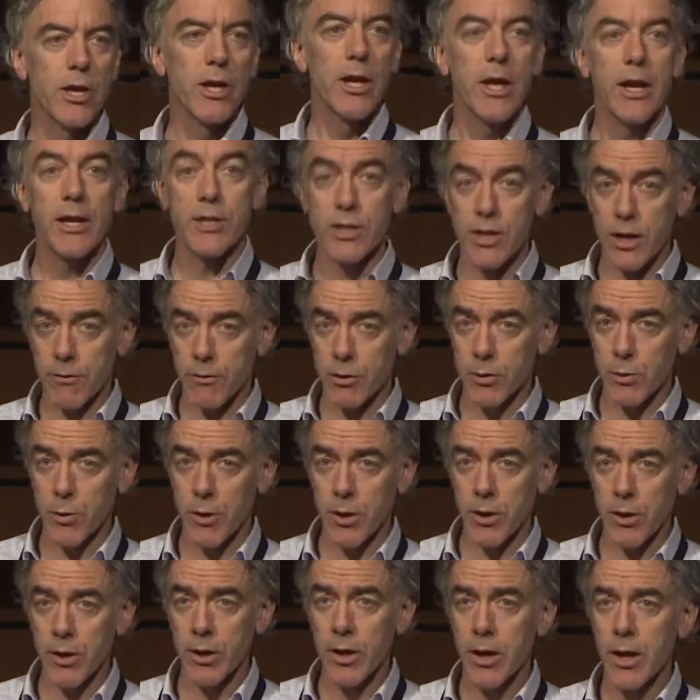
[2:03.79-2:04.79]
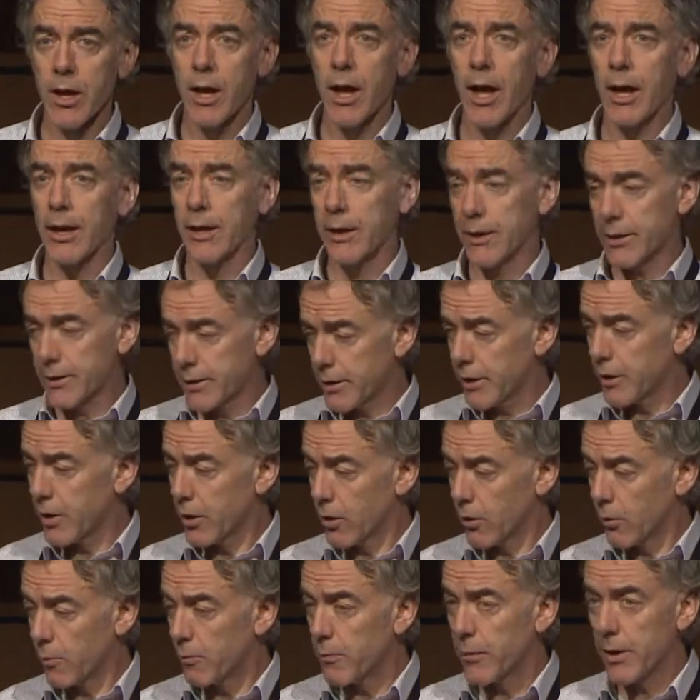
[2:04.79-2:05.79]
It's everywhere, and
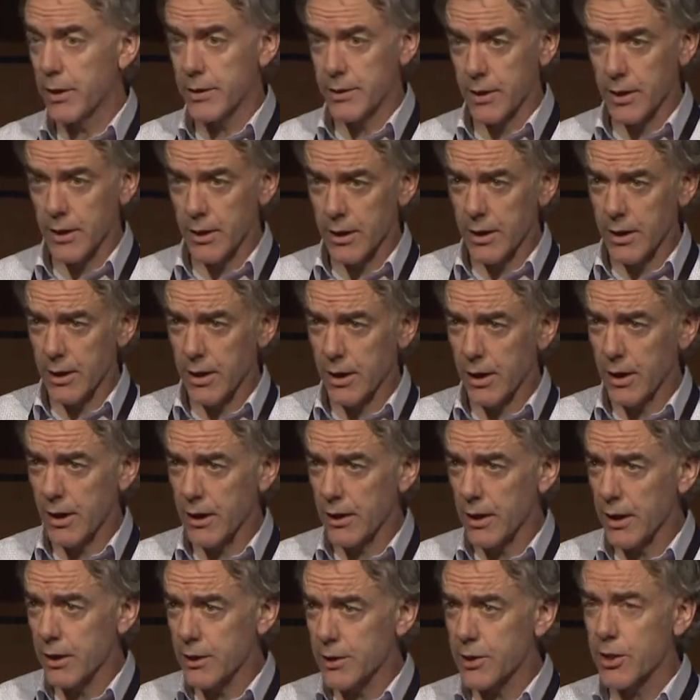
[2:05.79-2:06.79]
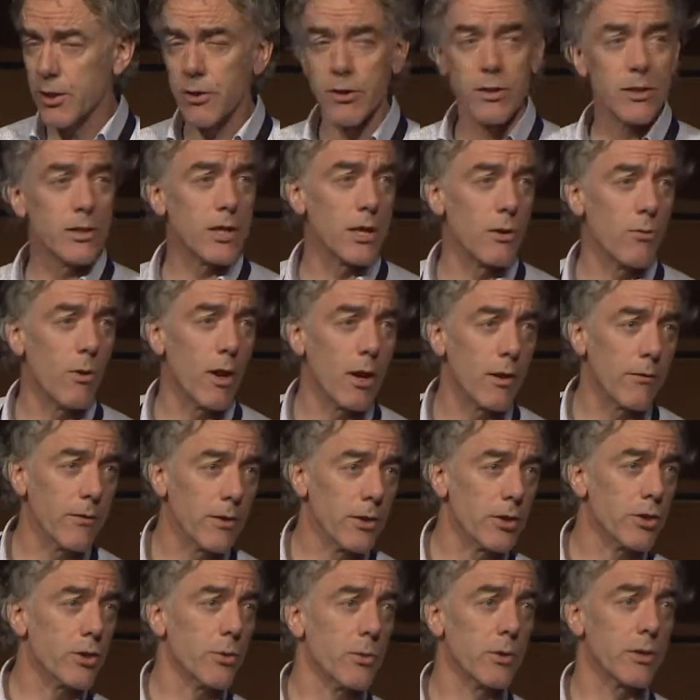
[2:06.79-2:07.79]
it's seriously
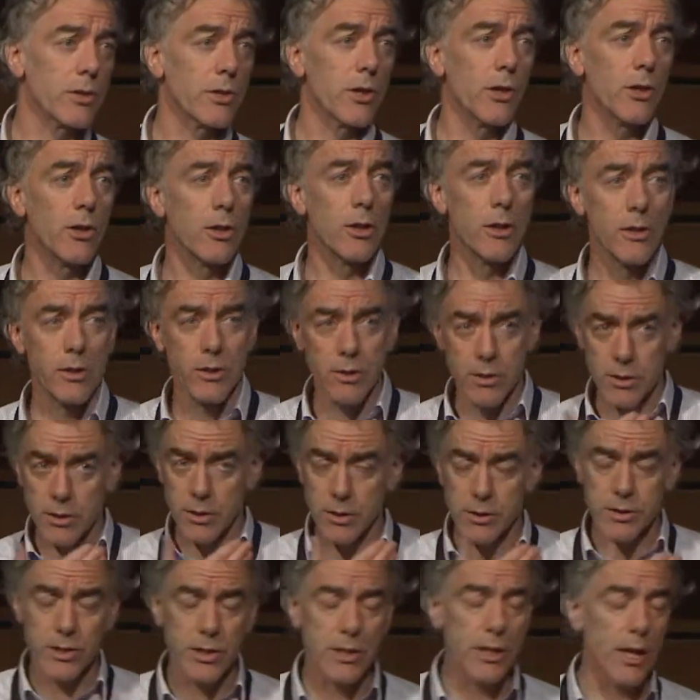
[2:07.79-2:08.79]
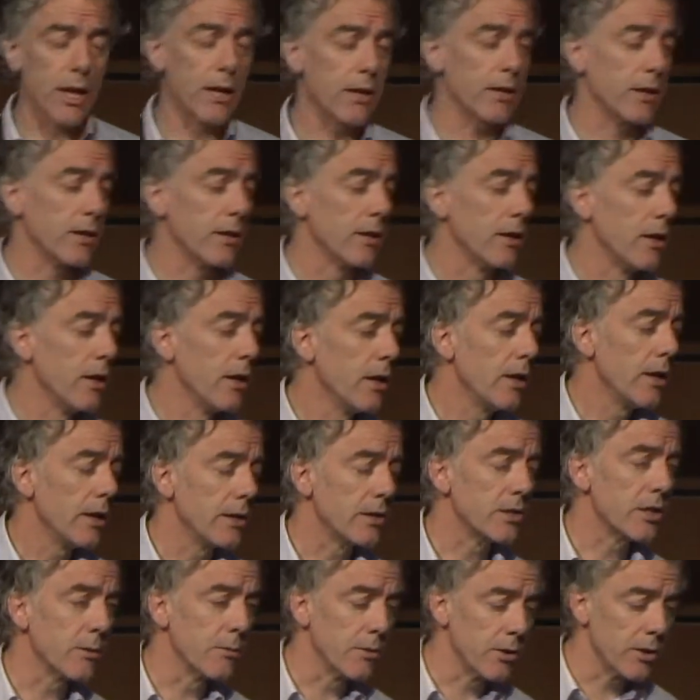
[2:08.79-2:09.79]
relevant to us all, and you'll see that in
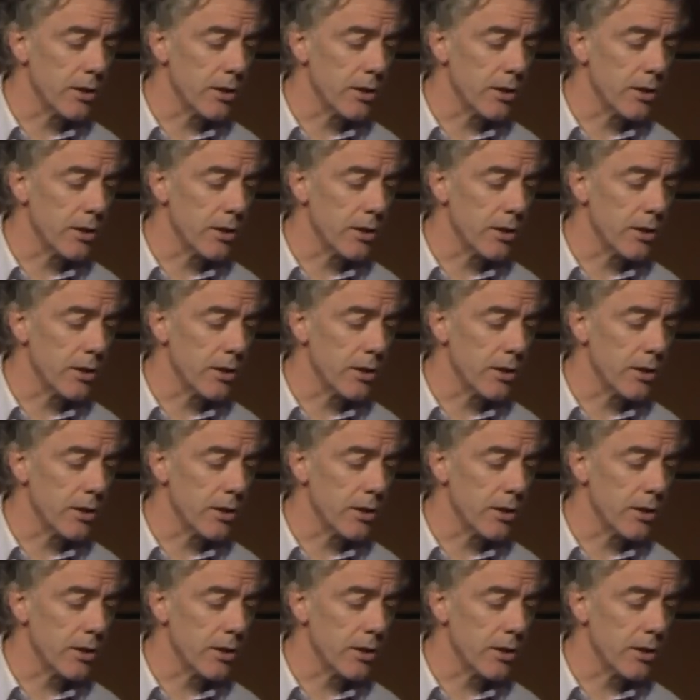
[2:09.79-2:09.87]
some of